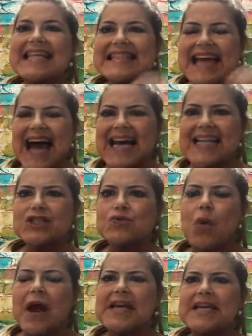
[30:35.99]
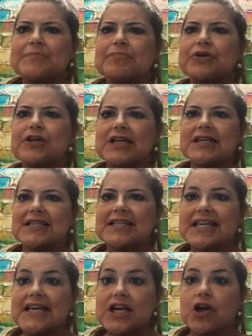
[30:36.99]
That is why he put
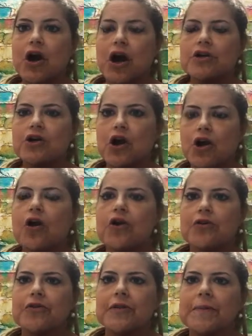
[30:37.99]
us here on earth.